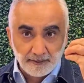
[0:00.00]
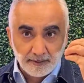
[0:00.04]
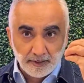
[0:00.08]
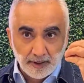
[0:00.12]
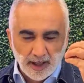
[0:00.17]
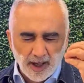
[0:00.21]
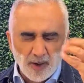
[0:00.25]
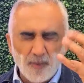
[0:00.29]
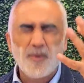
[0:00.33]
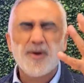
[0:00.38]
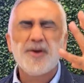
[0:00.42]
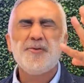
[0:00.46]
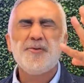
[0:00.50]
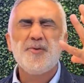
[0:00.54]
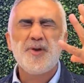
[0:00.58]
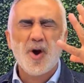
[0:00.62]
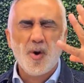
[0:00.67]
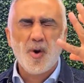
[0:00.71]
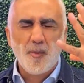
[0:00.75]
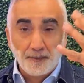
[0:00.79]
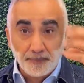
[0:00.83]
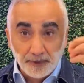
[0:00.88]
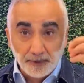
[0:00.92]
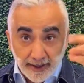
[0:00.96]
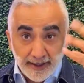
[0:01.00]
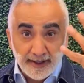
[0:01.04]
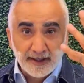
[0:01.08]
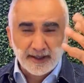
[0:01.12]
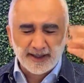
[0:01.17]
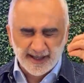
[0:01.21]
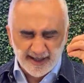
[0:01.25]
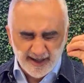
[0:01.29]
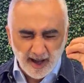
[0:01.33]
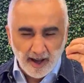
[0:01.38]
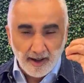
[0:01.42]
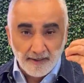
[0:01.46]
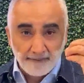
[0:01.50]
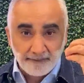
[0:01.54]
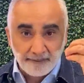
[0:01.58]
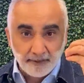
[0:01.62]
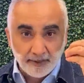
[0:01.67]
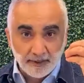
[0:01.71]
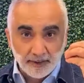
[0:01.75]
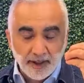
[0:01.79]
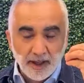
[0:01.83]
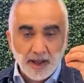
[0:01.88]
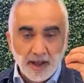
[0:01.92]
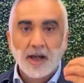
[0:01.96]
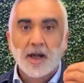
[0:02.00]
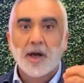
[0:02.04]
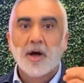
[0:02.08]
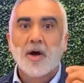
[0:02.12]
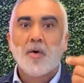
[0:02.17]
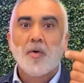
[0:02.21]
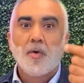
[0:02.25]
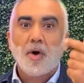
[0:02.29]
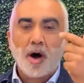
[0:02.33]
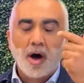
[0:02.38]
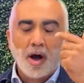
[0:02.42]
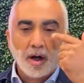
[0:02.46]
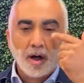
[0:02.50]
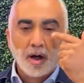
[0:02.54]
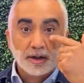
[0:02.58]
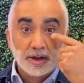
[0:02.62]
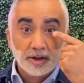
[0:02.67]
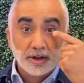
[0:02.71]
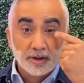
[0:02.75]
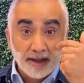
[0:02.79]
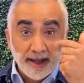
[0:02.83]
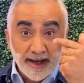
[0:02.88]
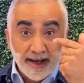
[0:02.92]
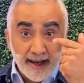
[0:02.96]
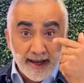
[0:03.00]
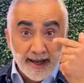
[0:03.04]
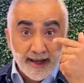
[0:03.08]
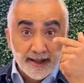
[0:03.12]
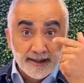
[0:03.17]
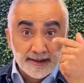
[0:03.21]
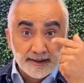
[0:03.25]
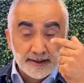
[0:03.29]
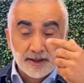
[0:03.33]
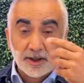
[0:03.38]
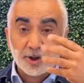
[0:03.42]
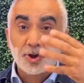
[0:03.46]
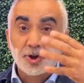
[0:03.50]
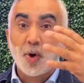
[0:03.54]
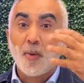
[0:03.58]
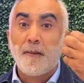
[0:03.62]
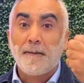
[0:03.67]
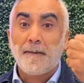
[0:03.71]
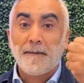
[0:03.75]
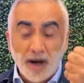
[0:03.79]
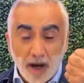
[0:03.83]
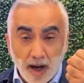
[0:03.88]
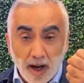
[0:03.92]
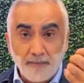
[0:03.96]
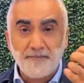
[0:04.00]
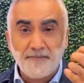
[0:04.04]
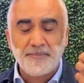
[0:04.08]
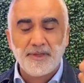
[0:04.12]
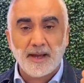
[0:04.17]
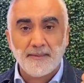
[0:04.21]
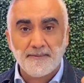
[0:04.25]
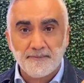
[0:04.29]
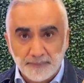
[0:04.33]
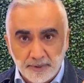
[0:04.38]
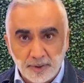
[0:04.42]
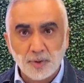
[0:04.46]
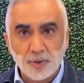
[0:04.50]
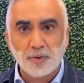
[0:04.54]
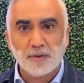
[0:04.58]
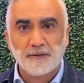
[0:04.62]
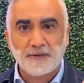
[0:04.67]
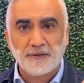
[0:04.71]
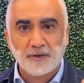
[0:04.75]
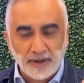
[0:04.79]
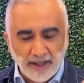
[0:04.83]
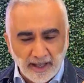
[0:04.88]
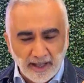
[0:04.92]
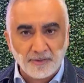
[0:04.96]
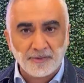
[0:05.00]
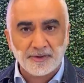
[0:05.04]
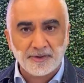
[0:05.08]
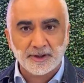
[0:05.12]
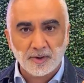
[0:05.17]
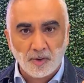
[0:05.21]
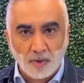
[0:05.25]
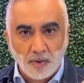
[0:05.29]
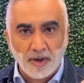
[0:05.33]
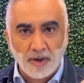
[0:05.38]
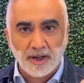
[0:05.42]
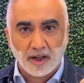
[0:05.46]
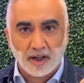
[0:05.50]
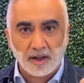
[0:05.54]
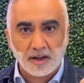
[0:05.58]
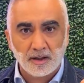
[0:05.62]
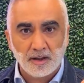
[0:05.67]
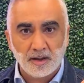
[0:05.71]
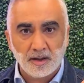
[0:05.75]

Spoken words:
And when we don't blink enough, our glands don't pump that beautiful, healthy oil.